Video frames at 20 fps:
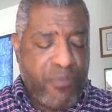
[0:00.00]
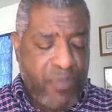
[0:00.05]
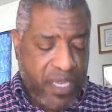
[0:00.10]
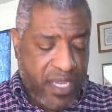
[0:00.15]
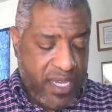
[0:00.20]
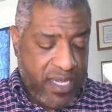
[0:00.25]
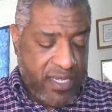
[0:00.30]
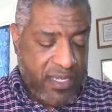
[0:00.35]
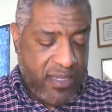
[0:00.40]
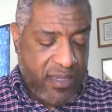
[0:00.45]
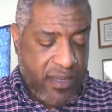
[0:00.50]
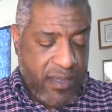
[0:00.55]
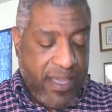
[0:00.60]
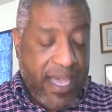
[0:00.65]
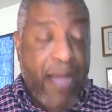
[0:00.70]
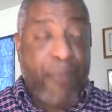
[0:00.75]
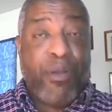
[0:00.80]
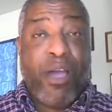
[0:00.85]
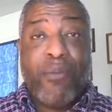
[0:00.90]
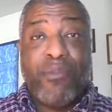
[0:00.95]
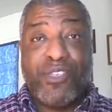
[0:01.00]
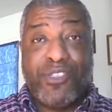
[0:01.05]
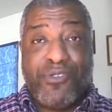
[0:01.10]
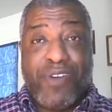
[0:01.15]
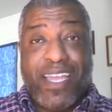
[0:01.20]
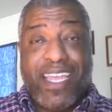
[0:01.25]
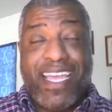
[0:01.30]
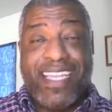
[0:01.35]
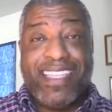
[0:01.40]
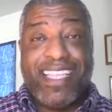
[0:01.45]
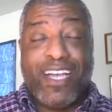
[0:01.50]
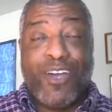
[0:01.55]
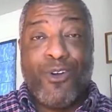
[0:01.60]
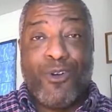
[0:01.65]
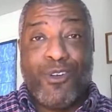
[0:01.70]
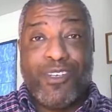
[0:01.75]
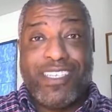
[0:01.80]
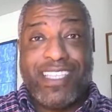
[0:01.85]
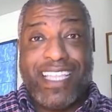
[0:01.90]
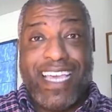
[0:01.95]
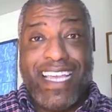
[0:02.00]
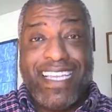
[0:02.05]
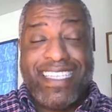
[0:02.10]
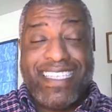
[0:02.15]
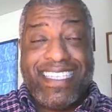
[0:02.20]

them because I promise you I end the course